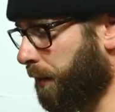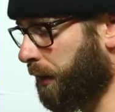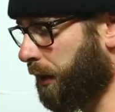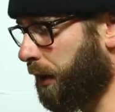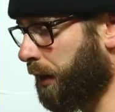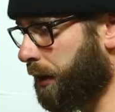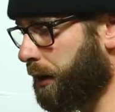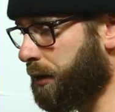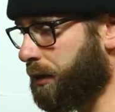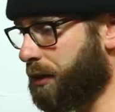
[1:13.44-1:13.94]

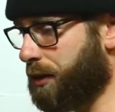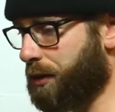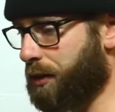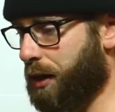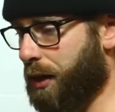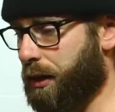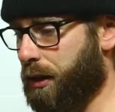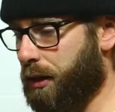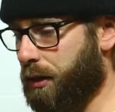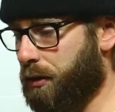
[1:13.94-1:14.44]
I
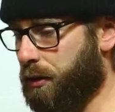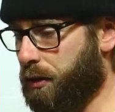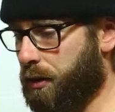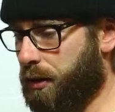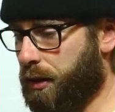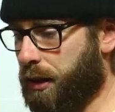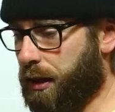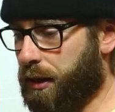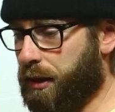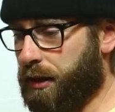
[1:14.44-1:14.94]
decided
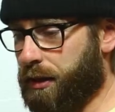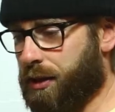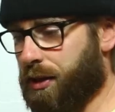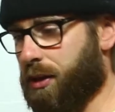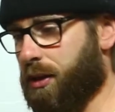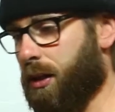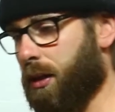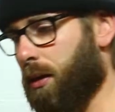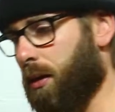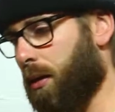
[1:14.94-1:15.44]
that
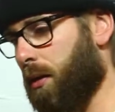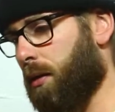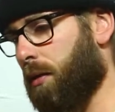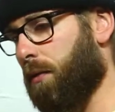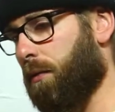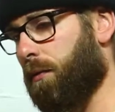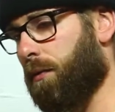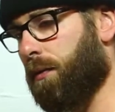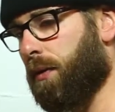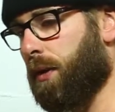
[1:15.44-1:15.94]
instead
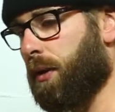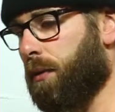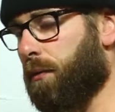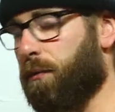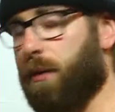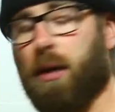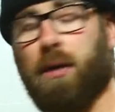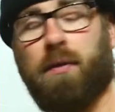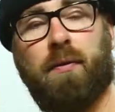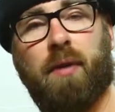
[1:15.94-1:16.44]
of
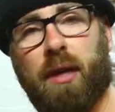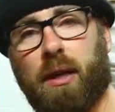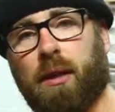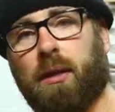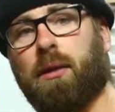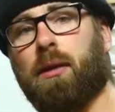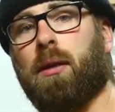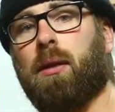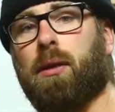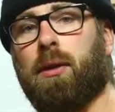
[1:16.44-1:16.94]

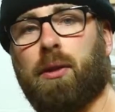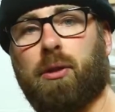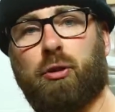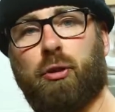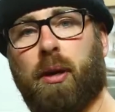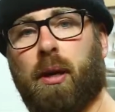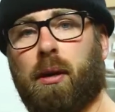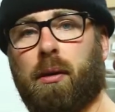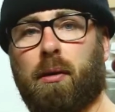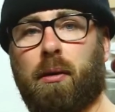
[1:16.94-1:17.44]
renovating the
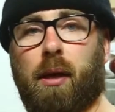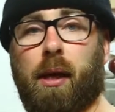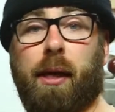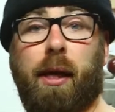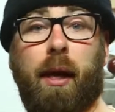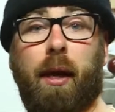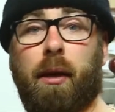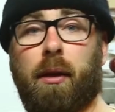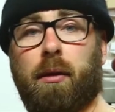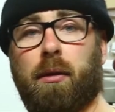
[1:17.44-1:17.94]
trailer like
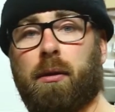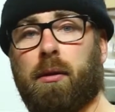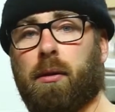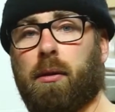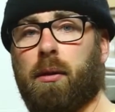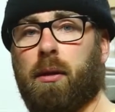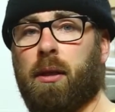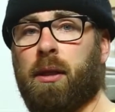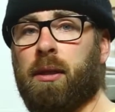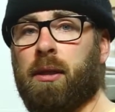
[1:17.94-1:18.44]
I
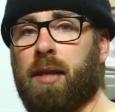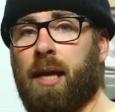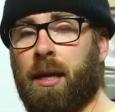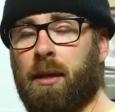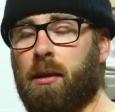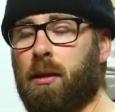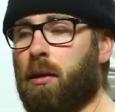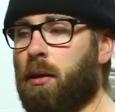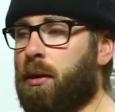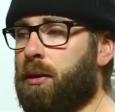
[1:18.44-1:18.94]

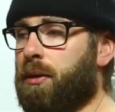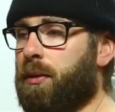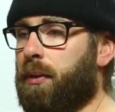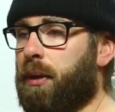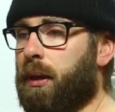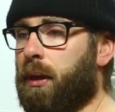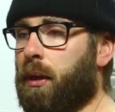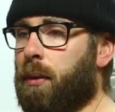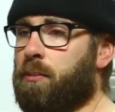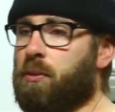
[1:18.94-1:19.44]
intended on
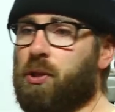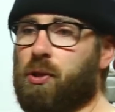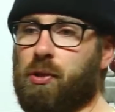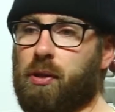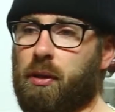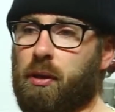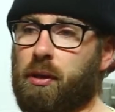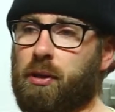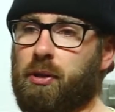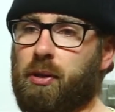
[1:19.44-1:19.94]
doing, I'm just
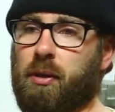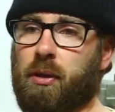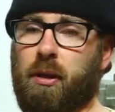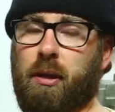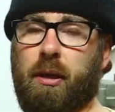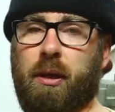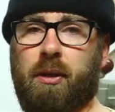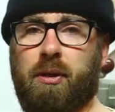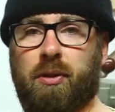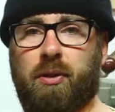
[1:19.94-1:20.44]
going to turn
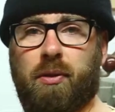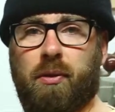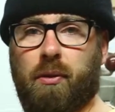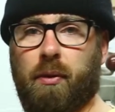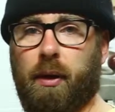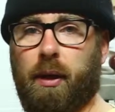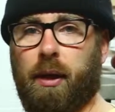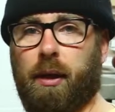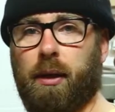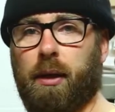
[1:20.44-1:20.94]
it
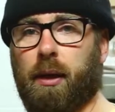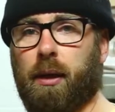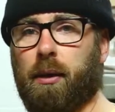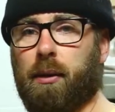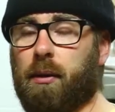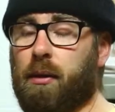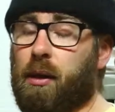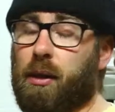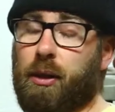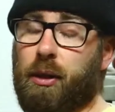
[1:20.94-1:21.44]
into
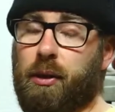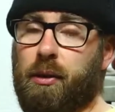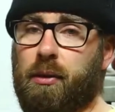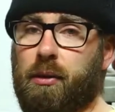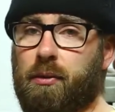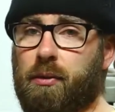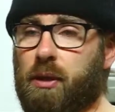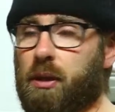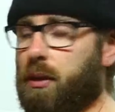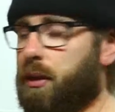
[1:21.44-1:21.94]
a good
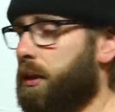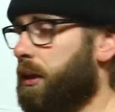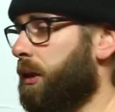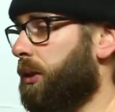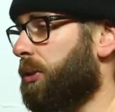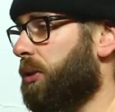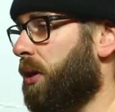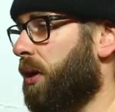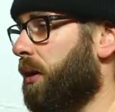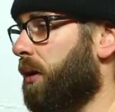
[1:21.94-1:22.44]
utility
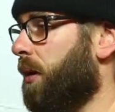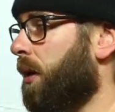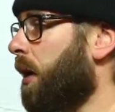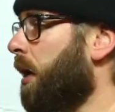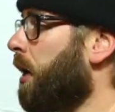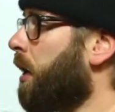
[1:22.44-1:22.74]
trailer.